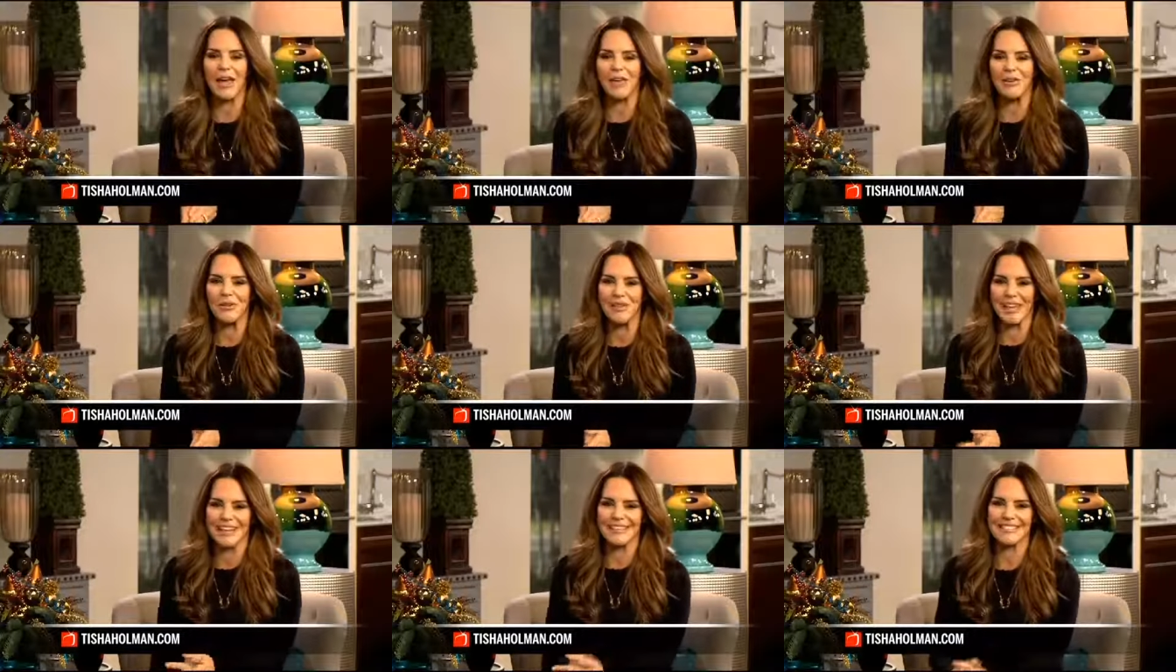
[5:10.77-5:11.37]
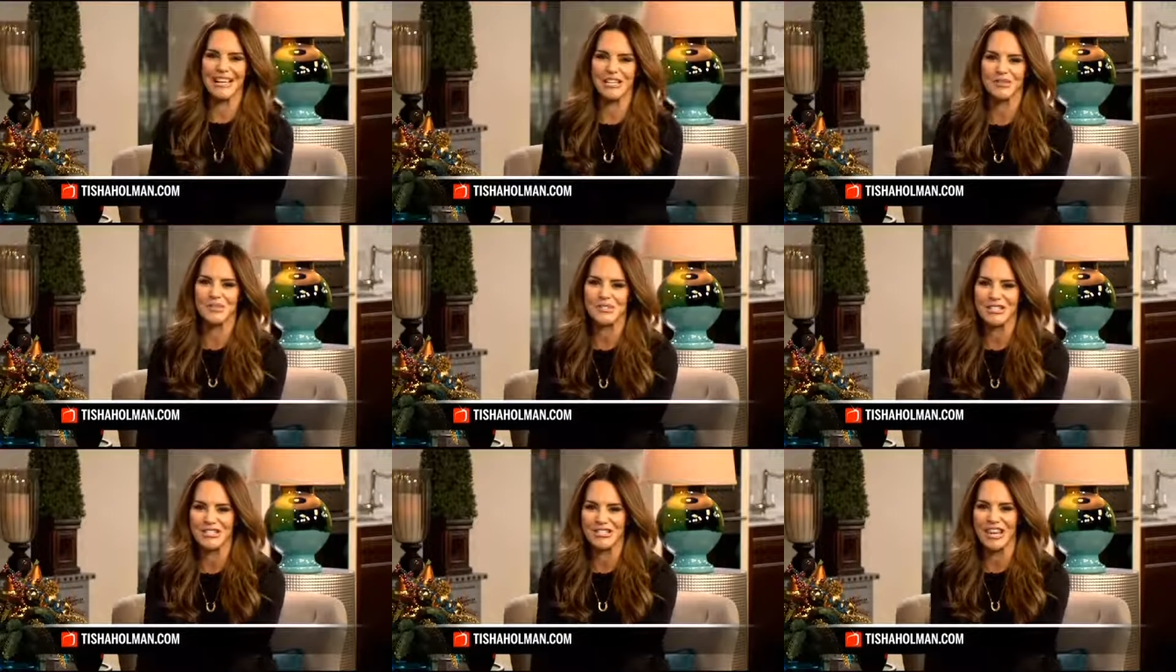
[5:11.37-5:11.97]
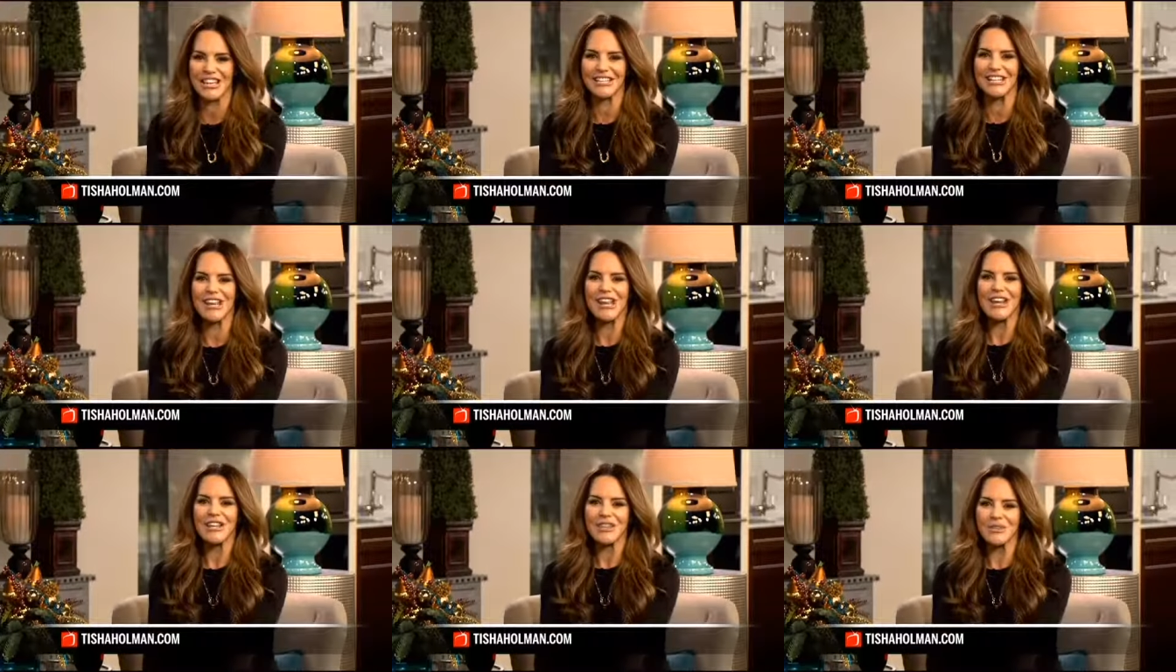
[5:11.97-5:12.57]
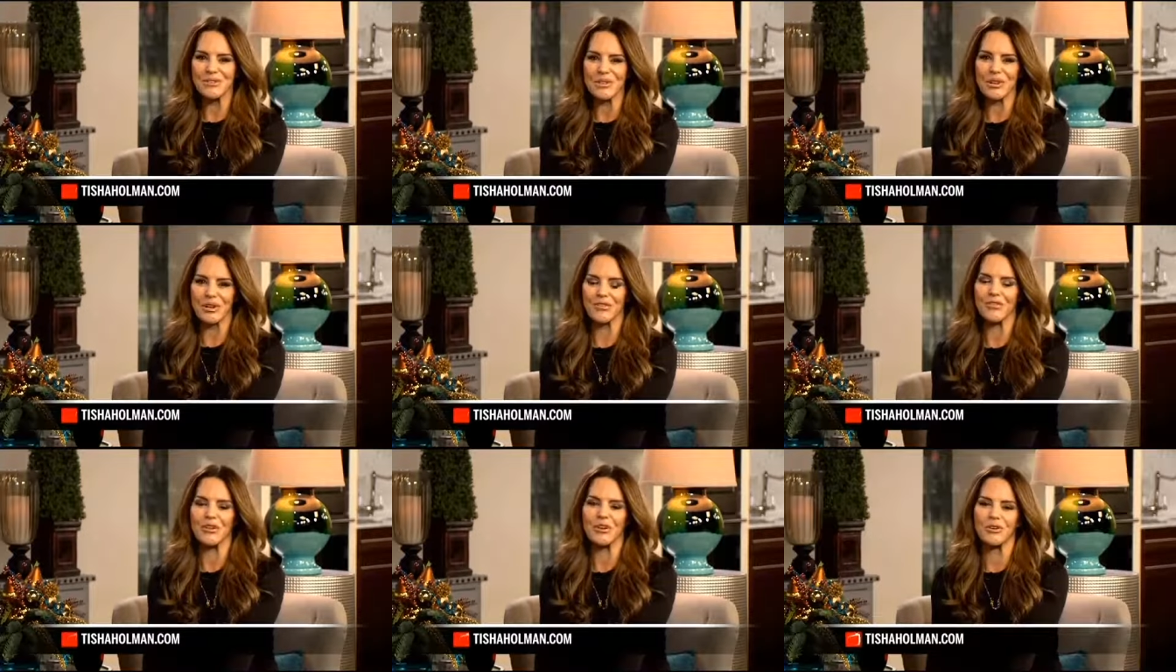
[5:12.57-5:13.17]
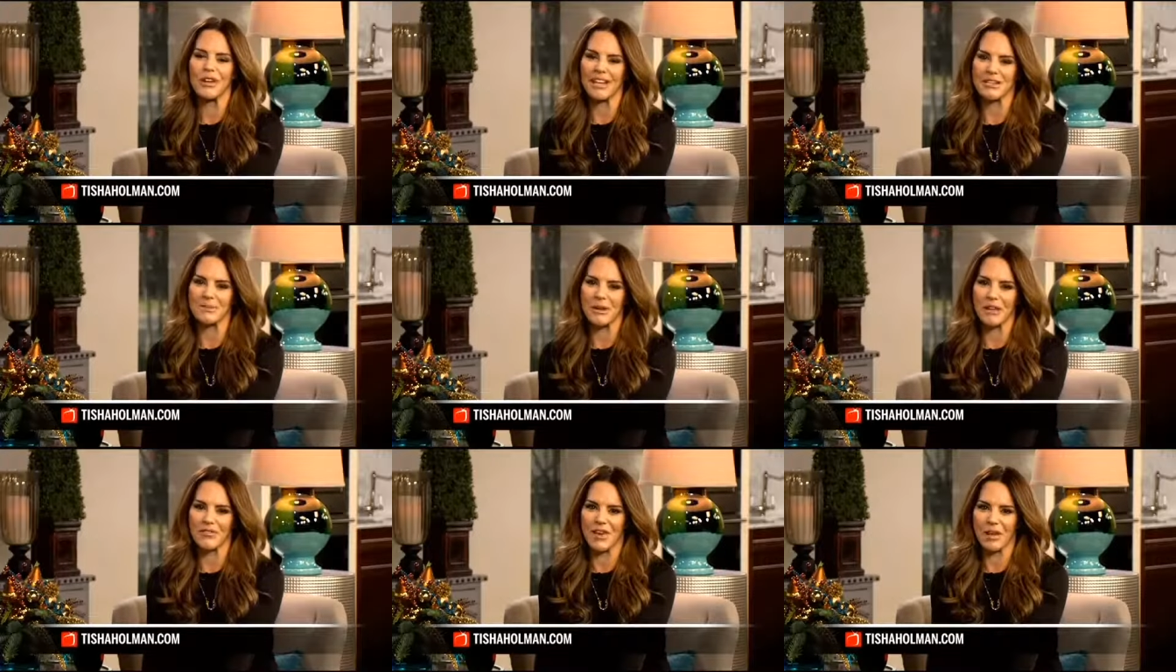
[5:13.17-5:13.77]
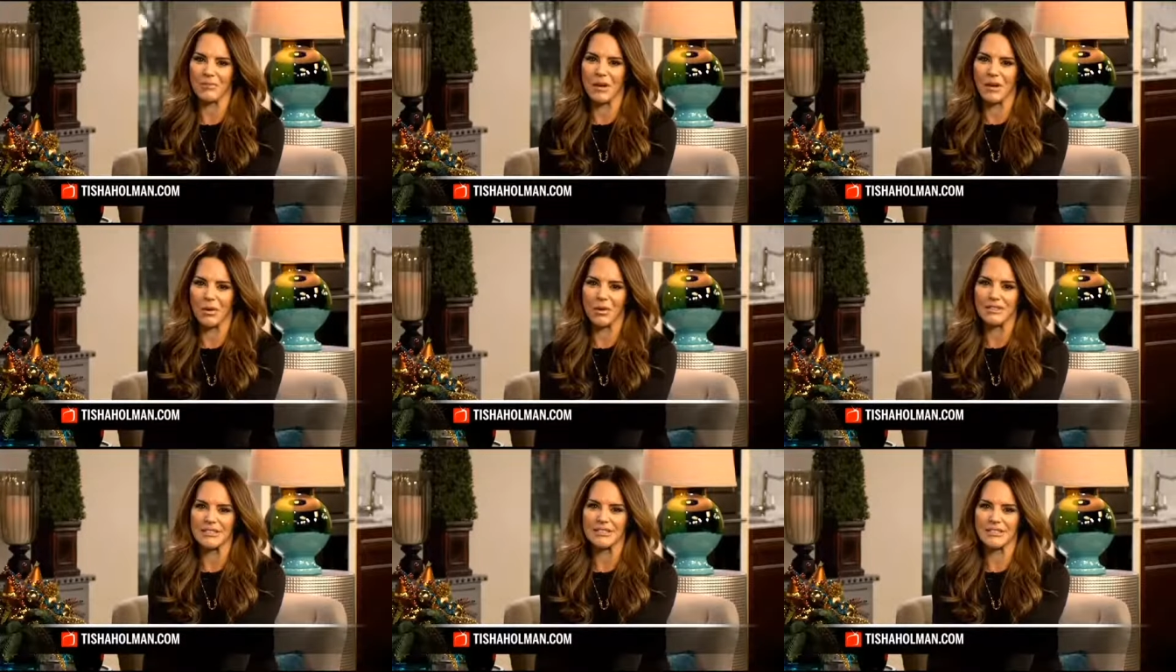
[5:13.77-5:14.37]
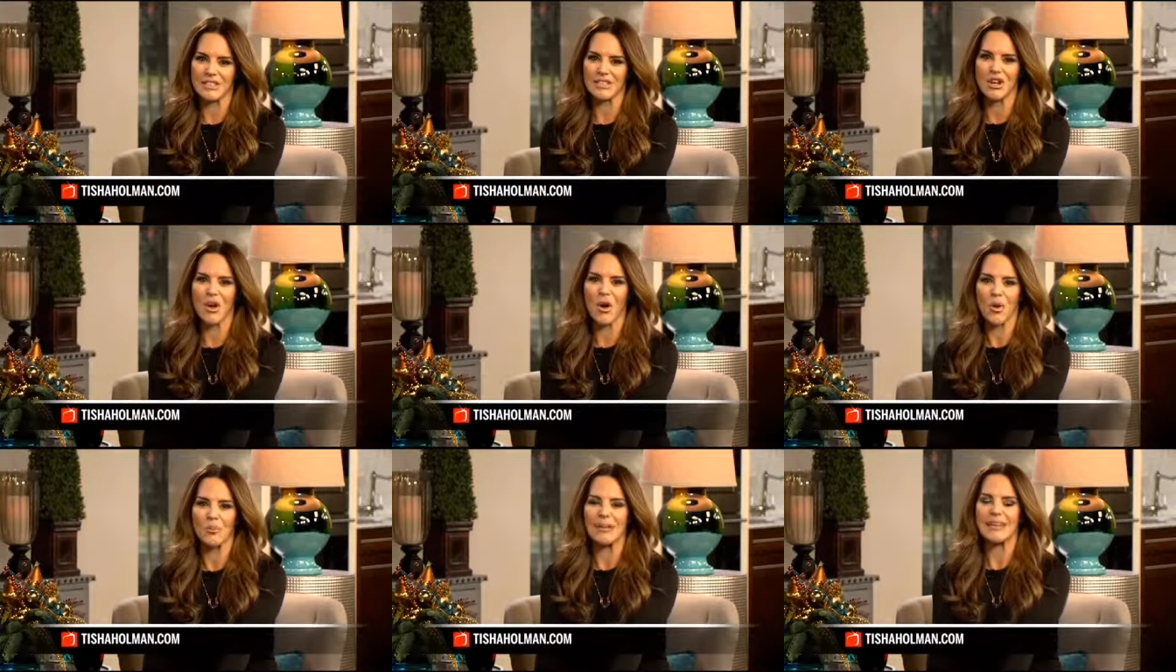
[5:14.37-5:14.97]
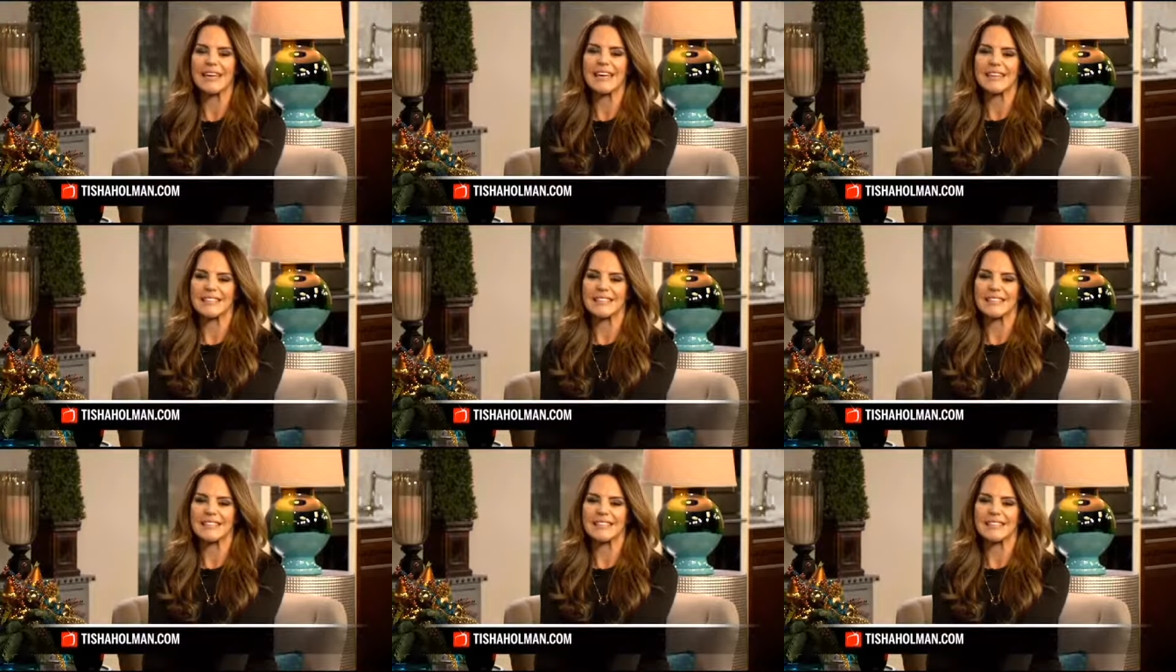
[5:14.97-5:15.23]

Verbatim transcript: Okay, you can get in touch with Tisha and use her for your next big event by going to tishaholman.com.